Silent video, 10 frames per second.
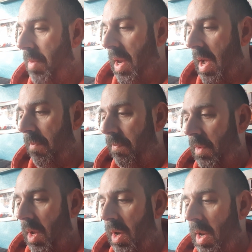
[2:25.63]
me that.
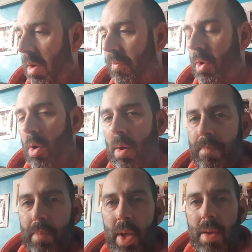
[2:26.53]
And then I've got
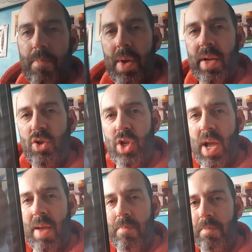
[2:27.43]
NBA
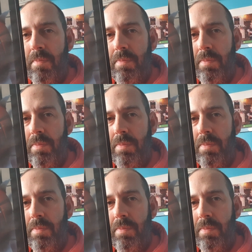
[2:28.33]
Jam.